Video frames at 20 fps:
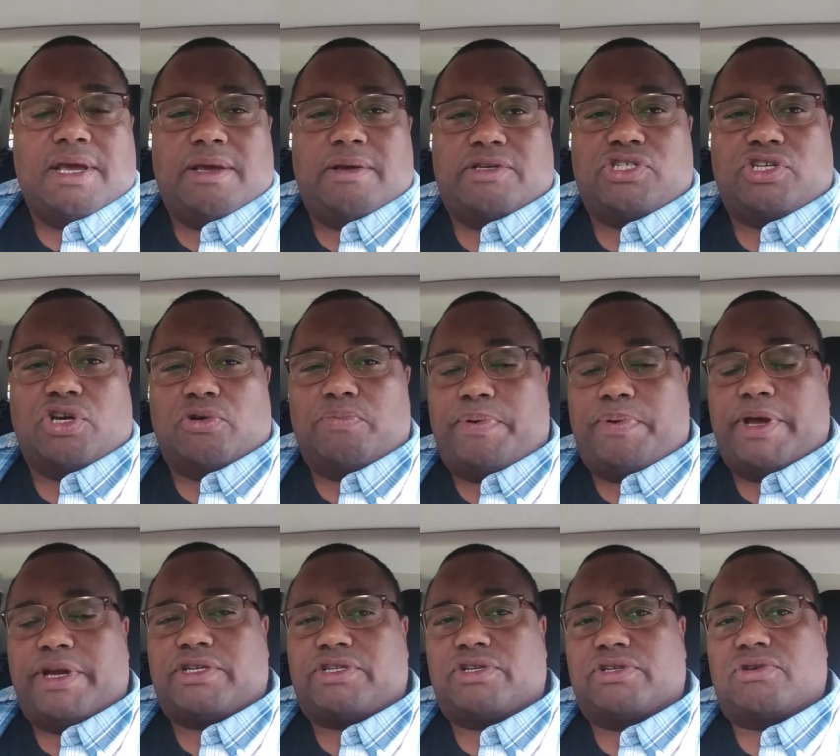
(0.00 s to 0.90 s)
show
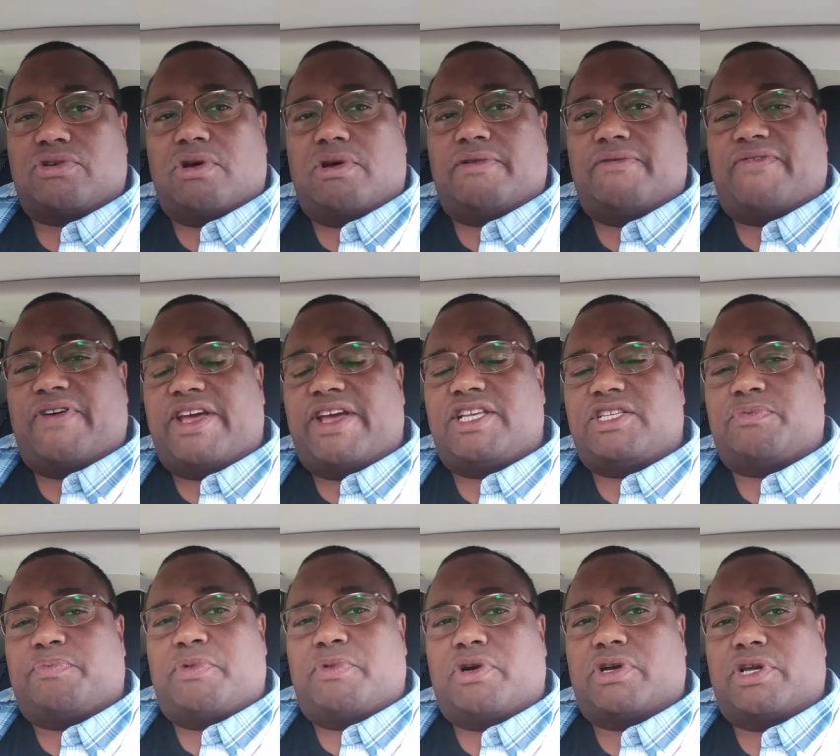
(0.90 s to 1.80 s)
pictures on
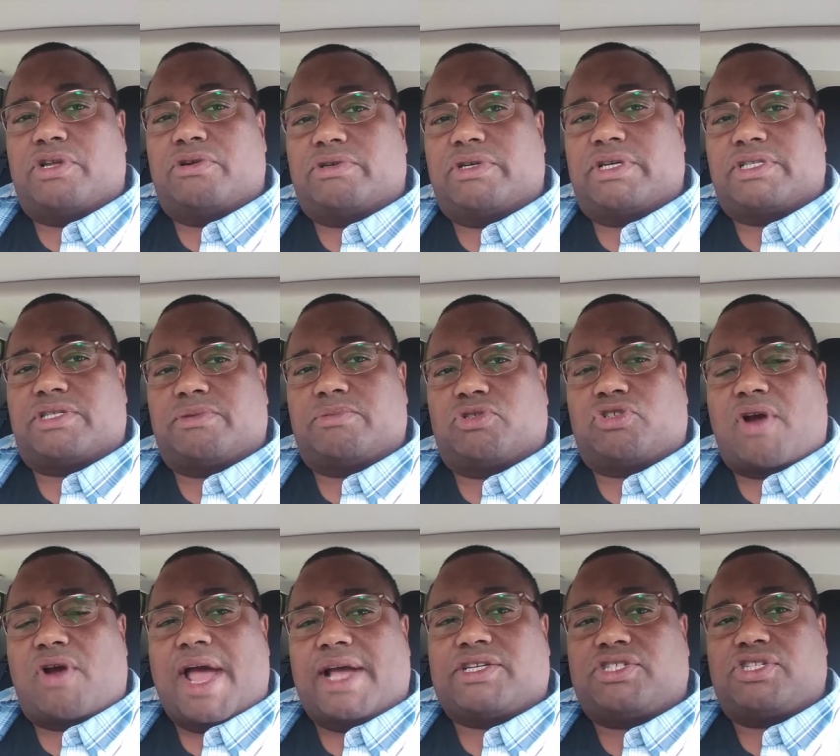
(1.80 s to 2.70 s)
Facebook and you'll get some
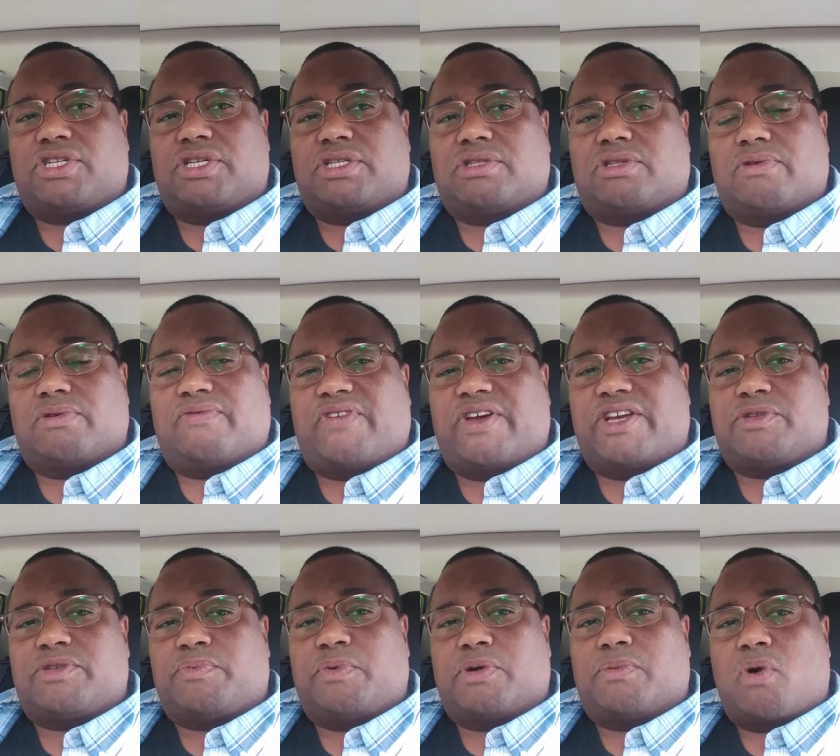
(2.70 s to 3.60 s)
traction through
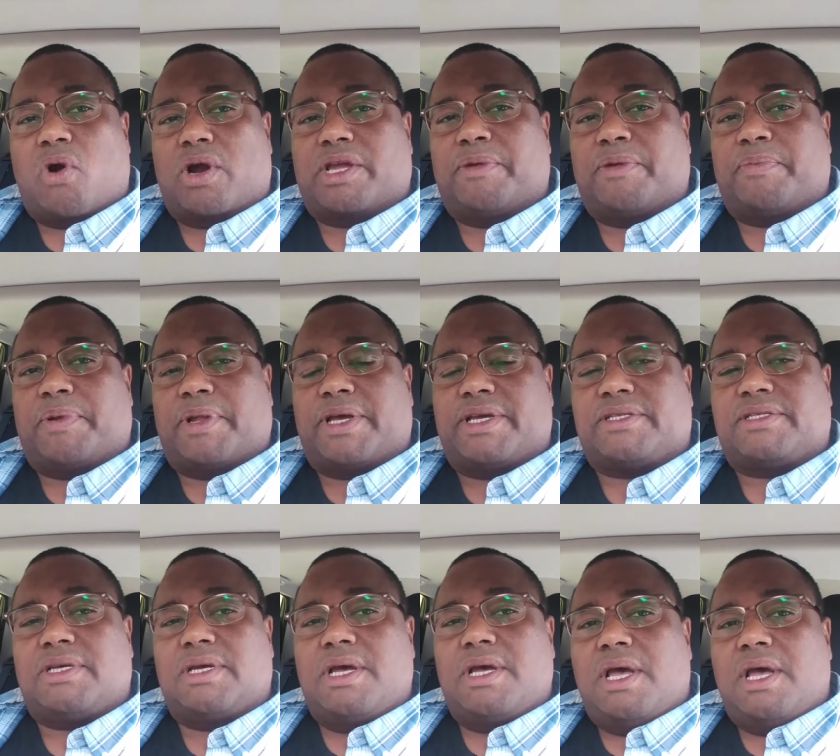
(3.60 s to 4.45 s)
Facebook Marketplace.